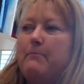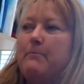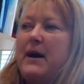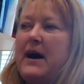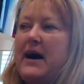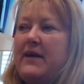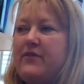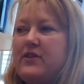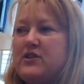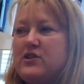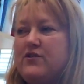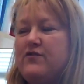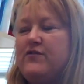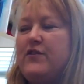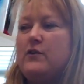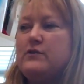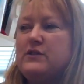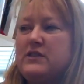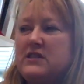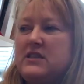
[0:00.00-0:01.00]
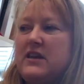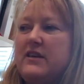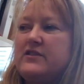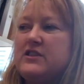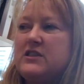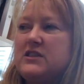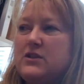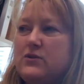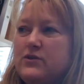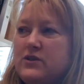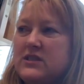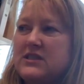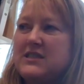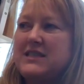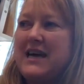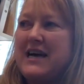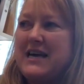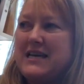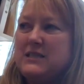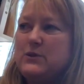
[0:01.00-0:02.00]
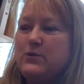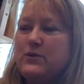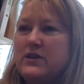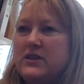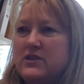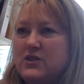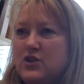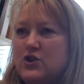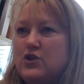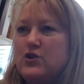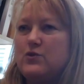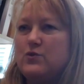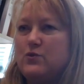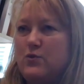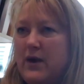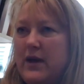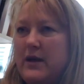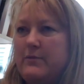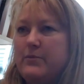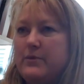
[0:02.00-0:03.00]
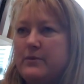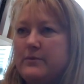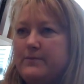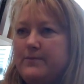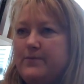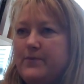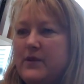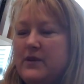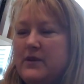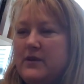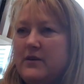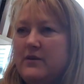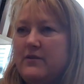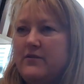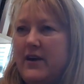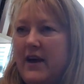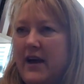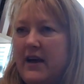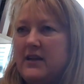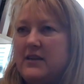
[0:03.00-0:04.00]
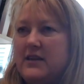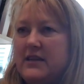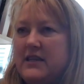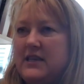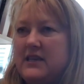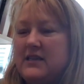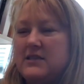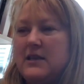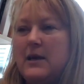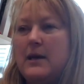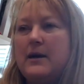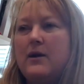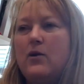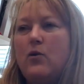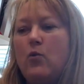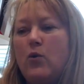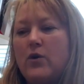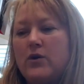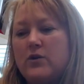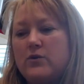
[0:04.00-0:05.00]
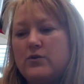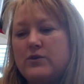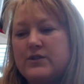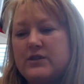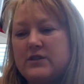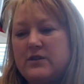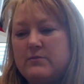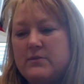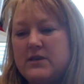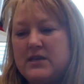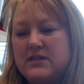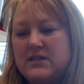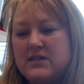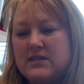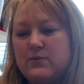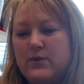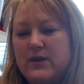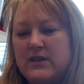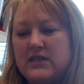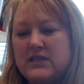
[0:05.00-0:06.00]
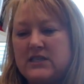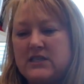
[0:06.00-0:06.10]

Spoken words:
but the default stuff still stays within Student Web for analytics. What it also means is when